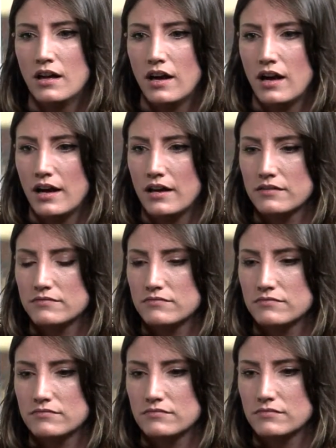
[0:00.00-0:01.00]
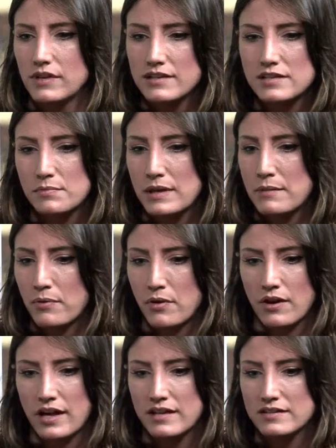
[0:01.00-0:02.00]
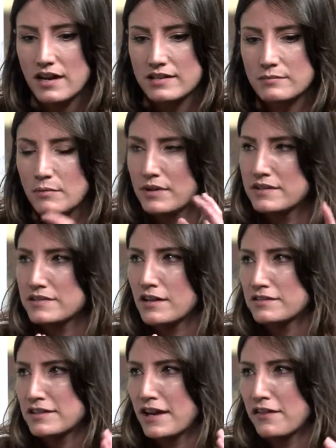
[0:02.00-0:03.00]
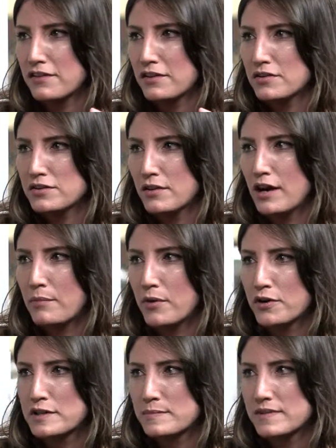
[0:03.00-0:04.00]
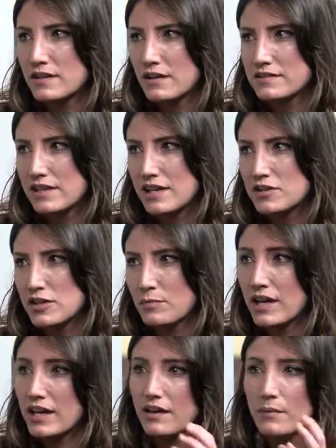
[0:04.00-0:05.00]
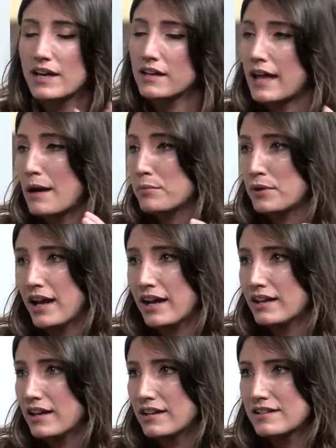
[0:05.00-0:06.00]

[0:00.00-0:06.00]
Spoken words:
lots of people. And it's awesome. It brings us all together to do a couple Christmas songs each. And we collaborate, and